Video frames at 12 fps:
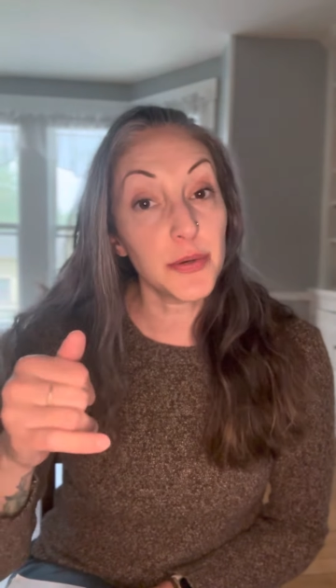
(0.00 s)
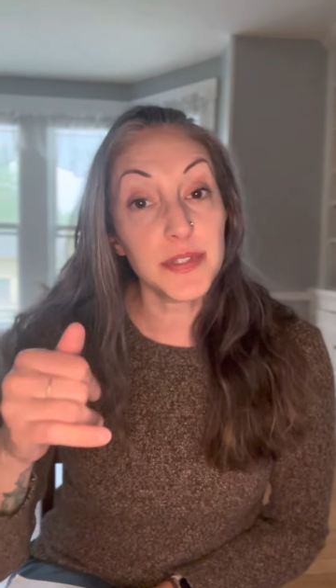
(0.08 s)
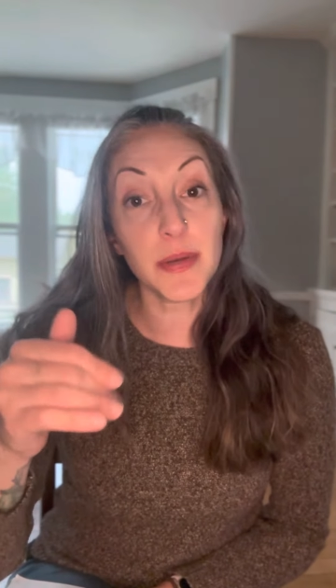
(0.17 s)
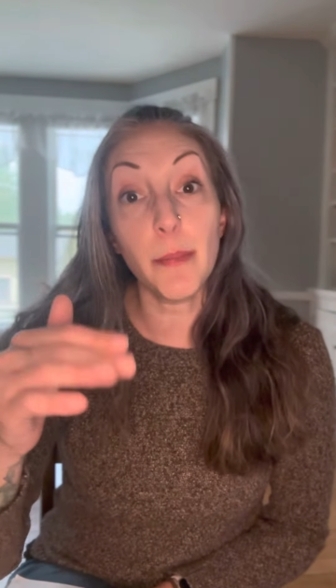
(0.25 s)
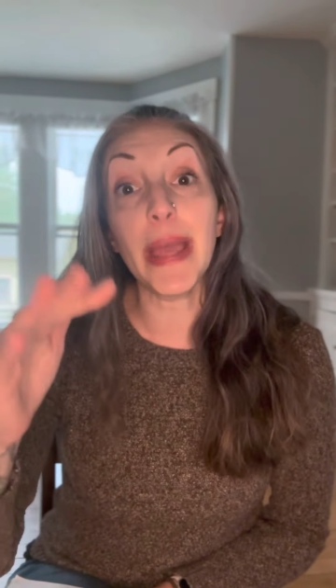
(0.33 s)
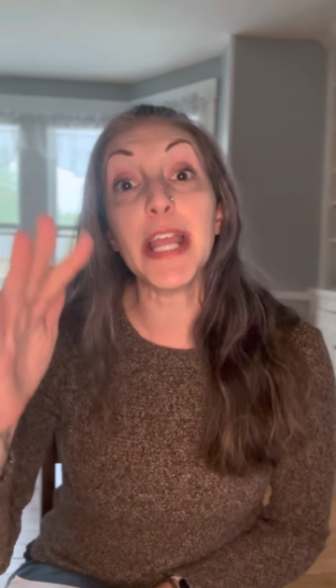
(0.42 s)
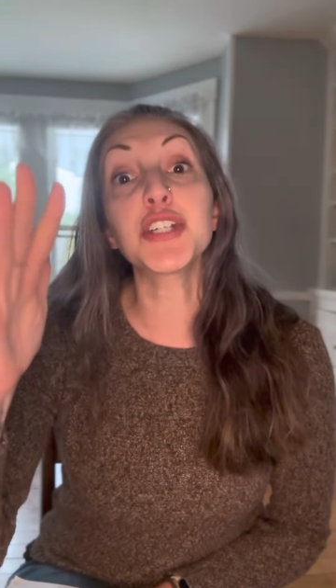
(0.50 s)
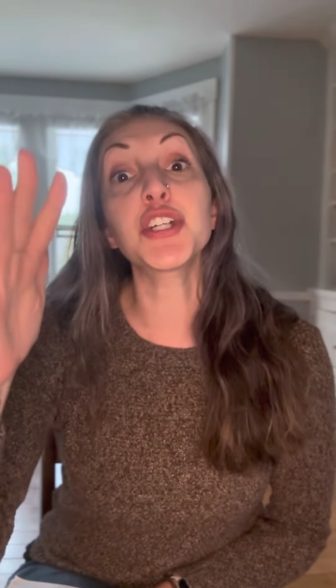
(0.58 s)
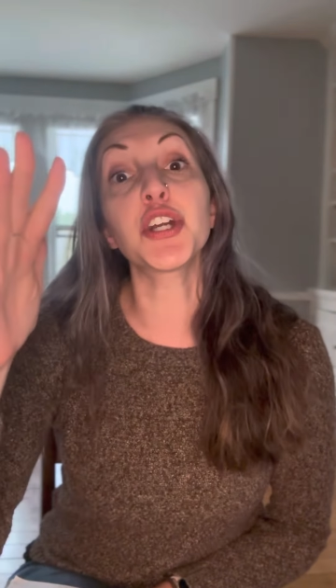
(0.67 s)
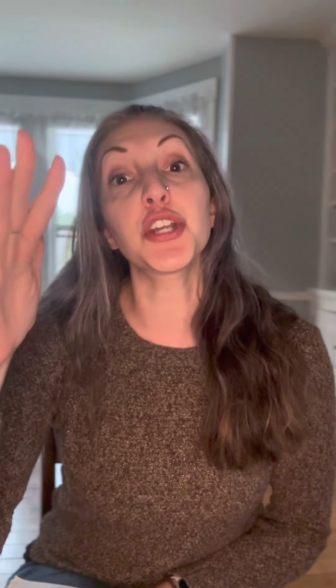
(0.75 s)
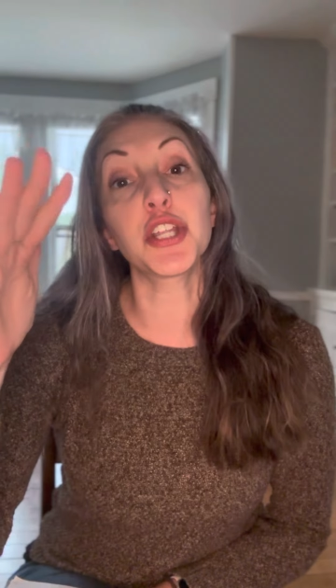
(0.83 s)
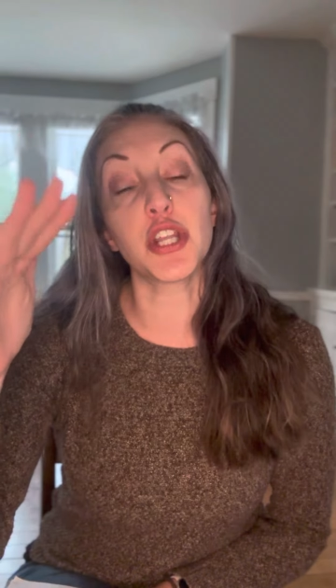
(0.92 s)
to make
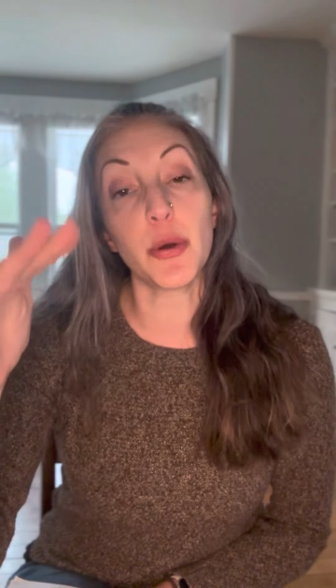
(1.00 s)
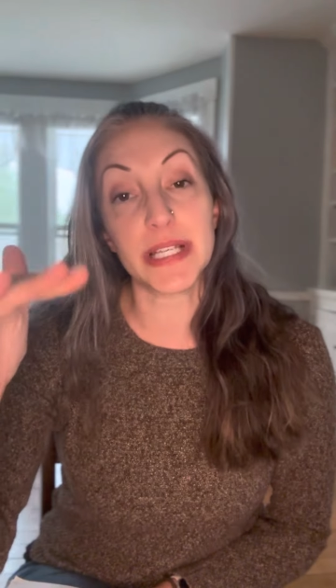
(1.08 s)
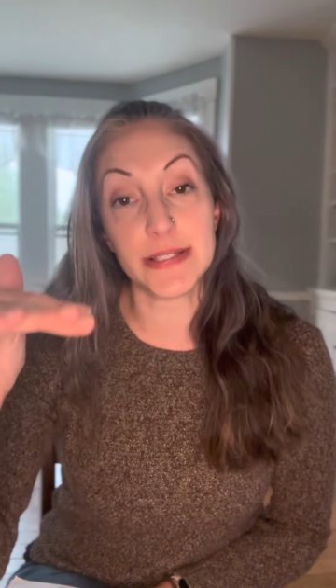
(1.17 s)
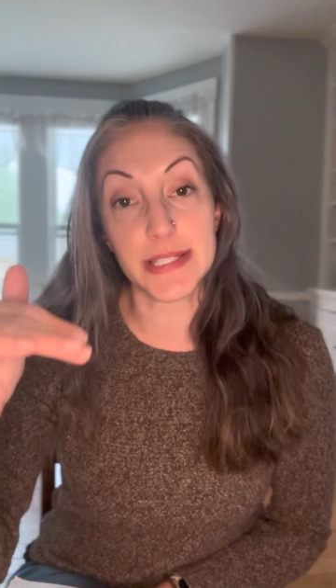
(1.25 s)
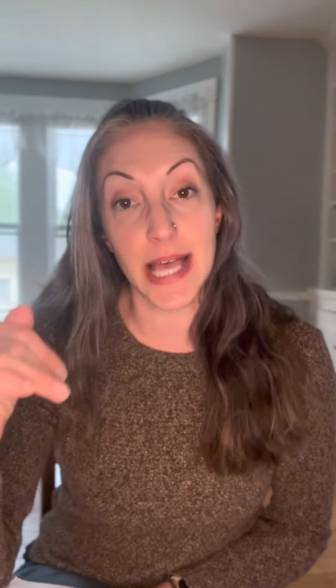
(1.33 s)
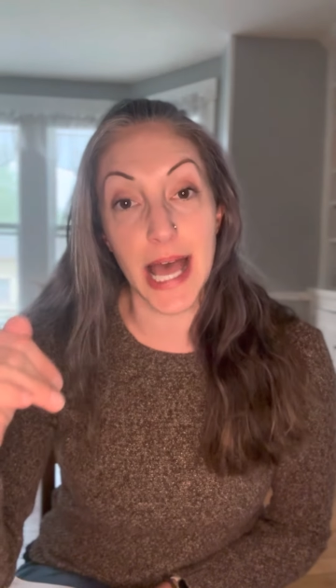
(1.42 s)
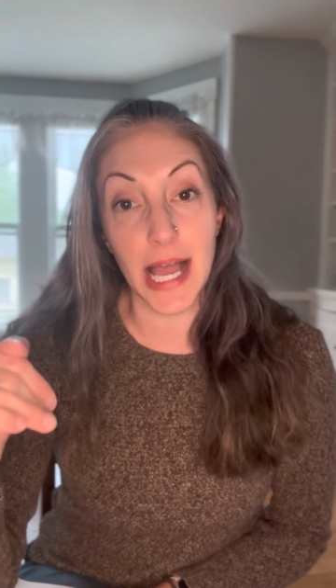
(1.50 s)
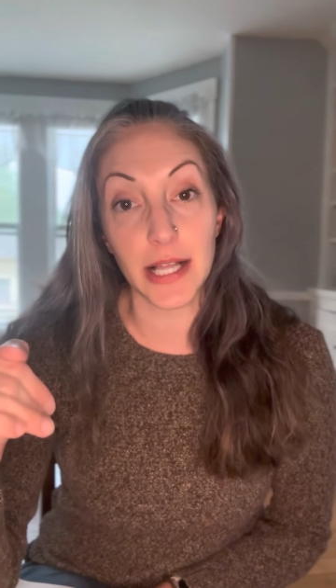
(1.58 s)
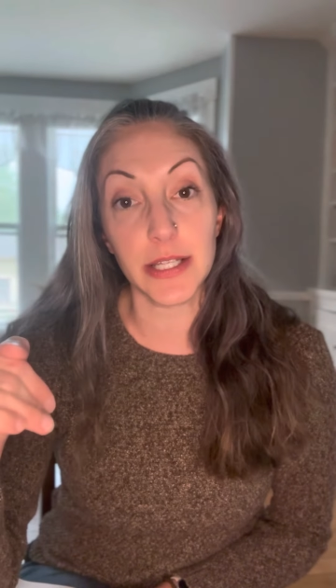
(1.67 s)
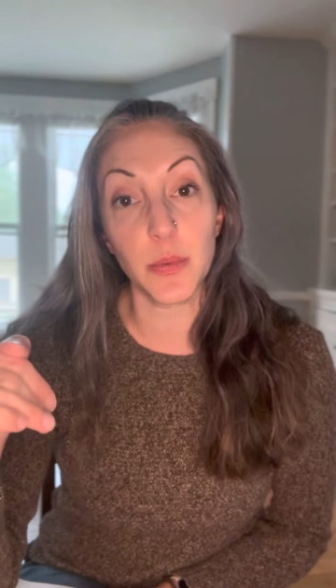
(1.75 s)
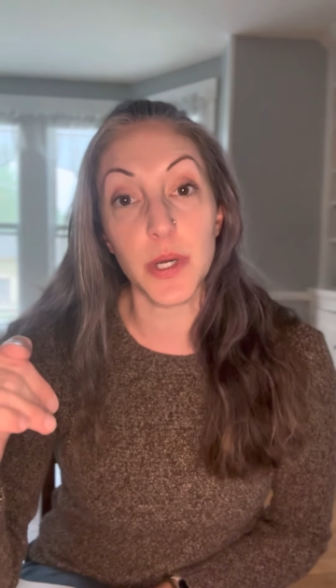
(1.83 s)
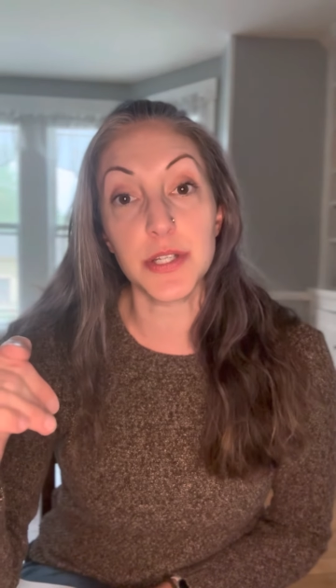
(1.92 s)
sure you know
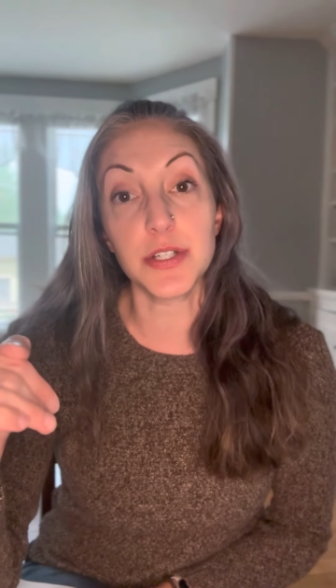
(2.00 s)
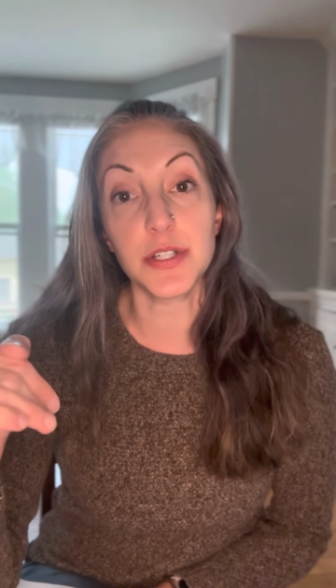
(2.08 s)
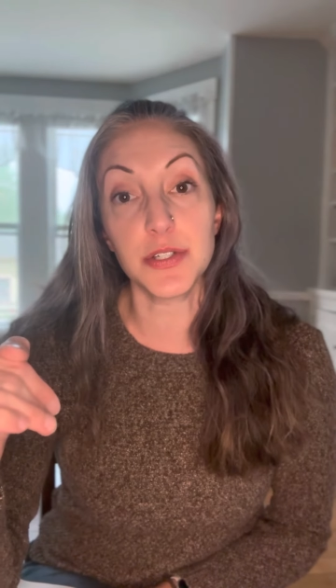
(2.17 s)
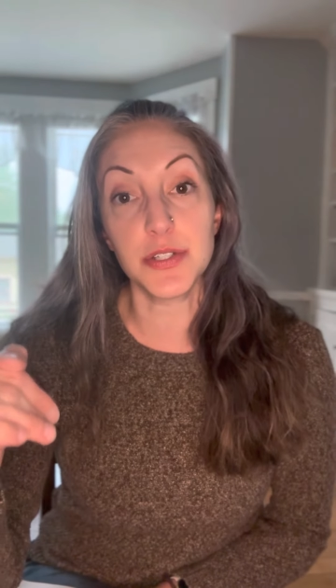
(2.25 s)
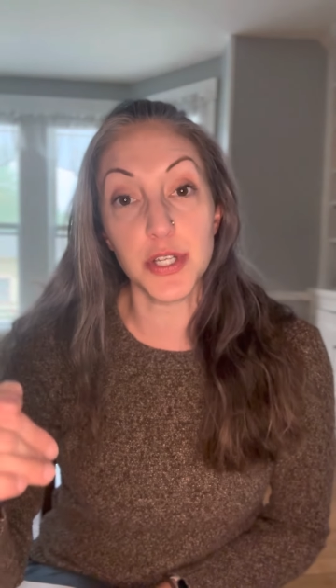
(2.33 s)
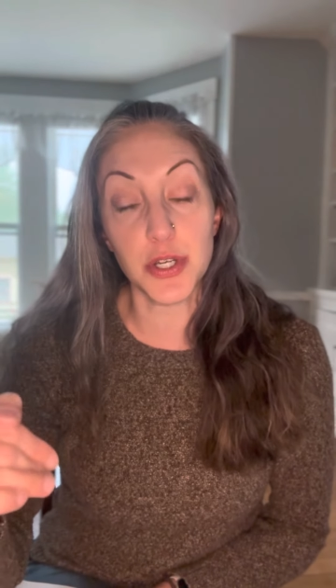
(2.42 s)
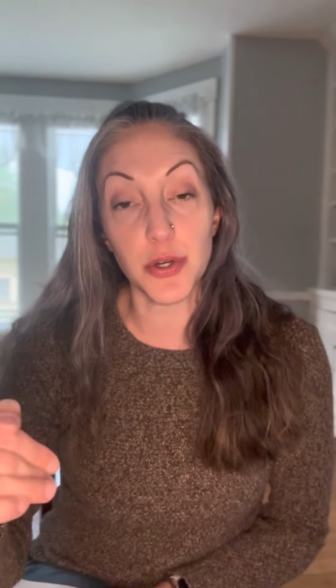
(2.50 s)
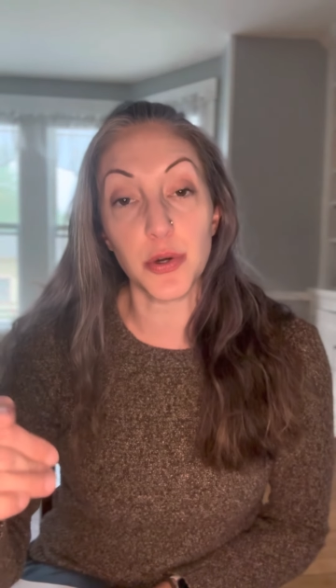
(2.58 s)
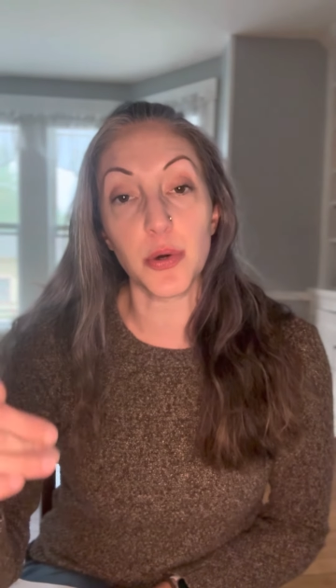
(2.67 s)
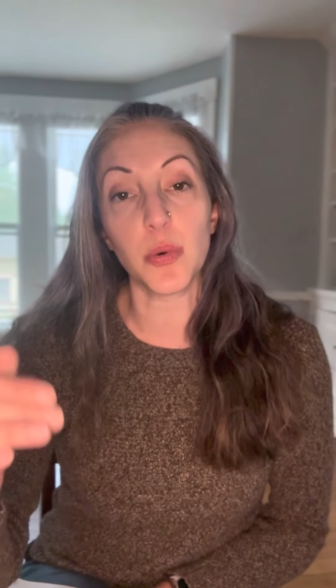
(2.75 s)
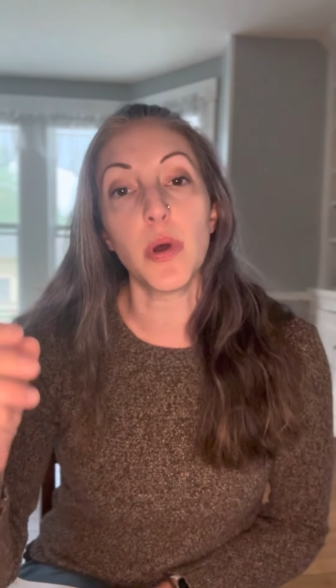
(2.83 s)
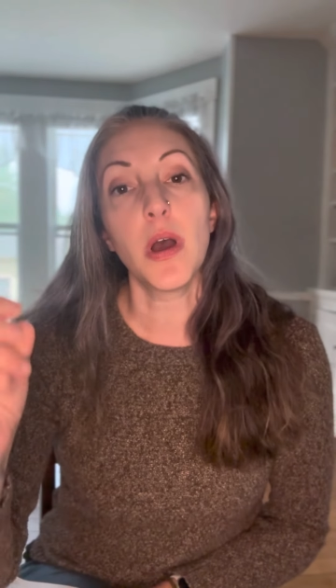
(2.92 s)
exactly what to
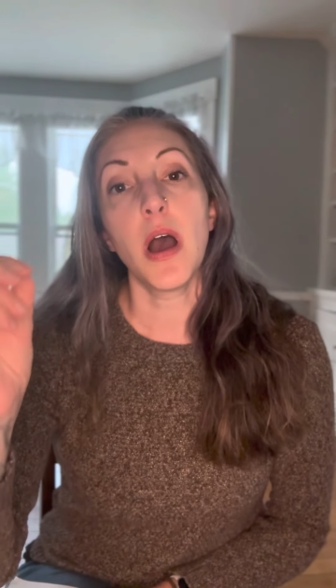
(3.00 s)
do,